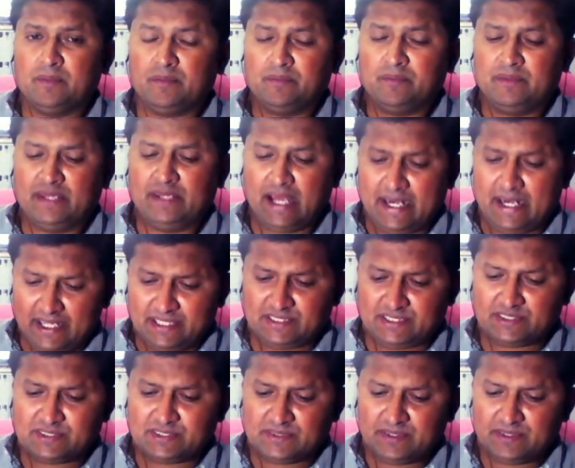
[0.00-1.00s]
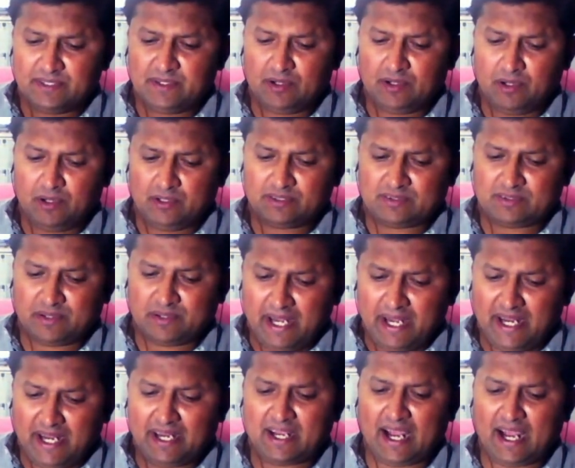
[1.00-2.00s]
there is
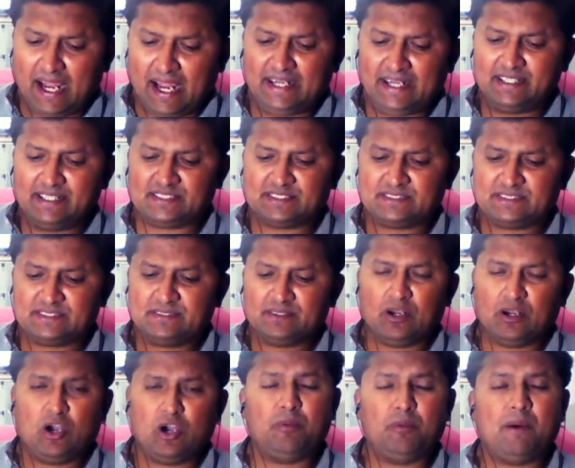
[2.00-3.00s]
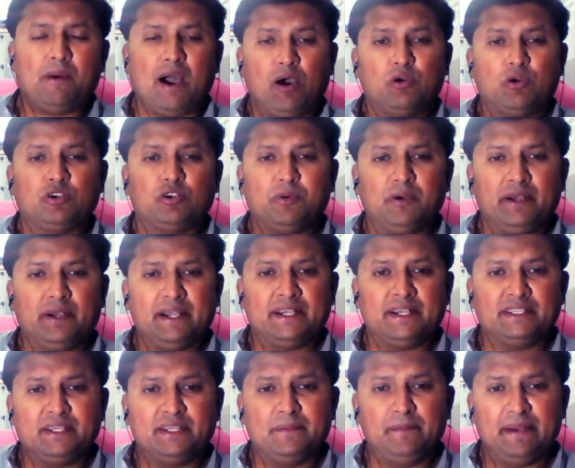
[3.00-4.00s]
three kinds of output
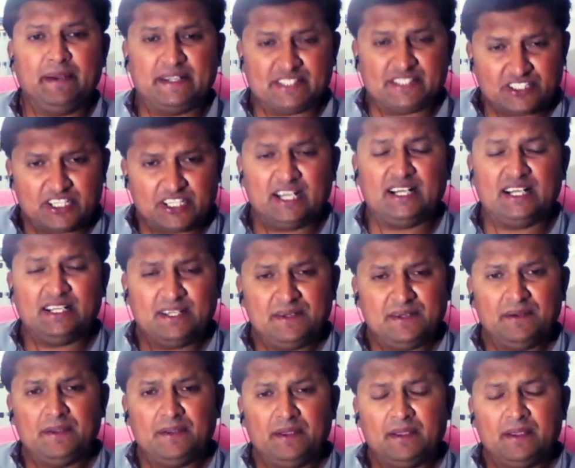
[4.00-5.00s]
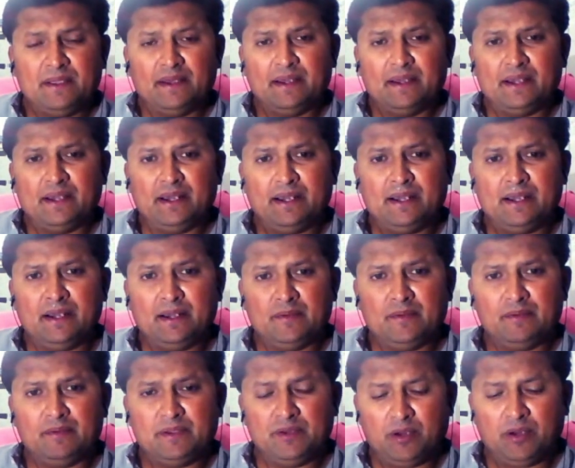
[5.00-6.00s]
in the Mitchell
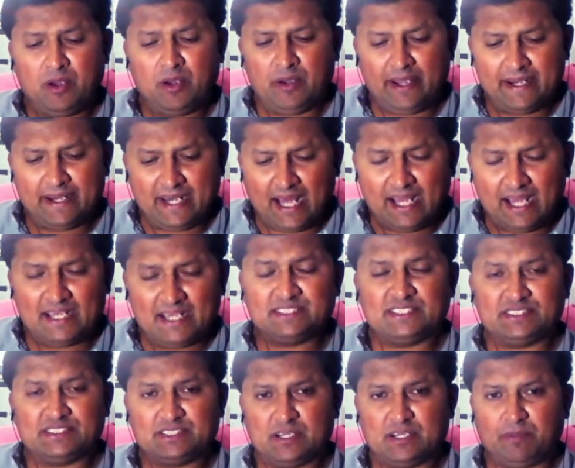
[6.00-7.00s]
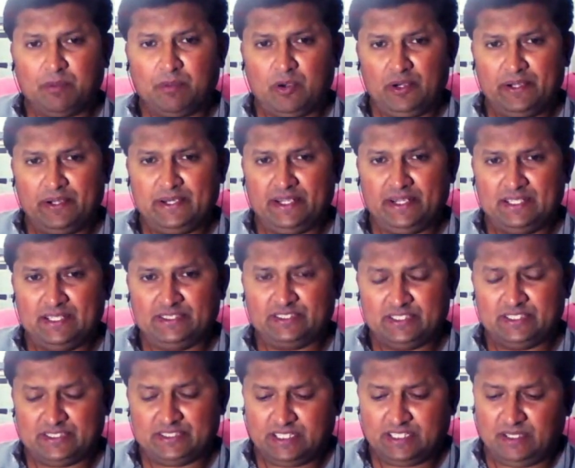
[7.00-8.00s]
analysis of political
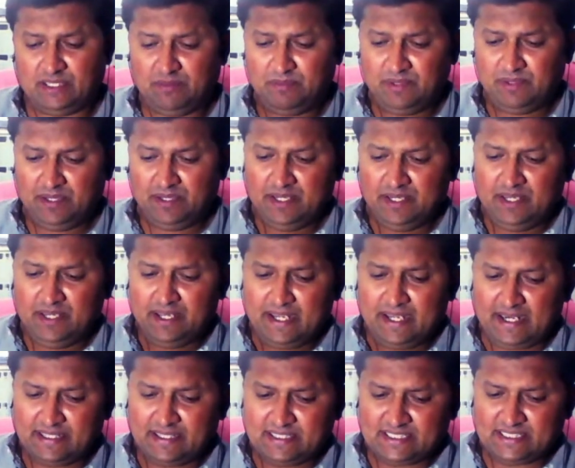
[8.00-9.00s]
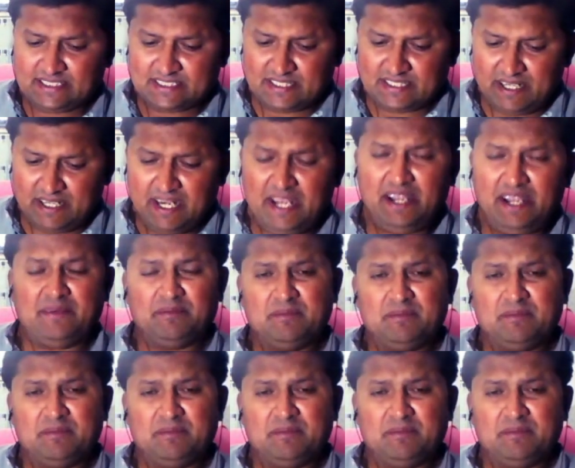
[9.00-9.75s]
system, and these three